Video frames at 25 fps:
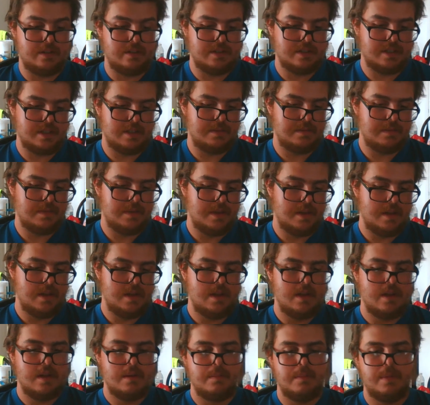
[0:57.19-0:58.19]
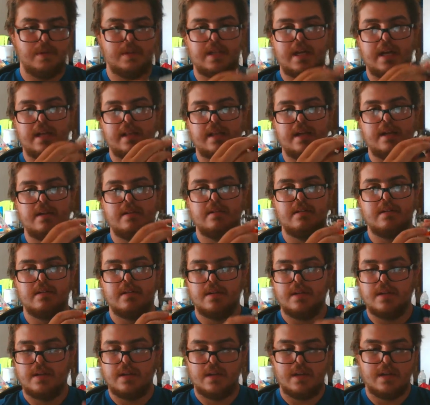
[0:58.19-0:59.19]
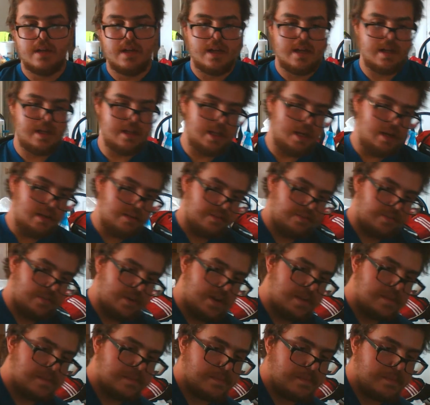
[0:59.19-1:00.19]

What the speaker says: So put that there. And on the front,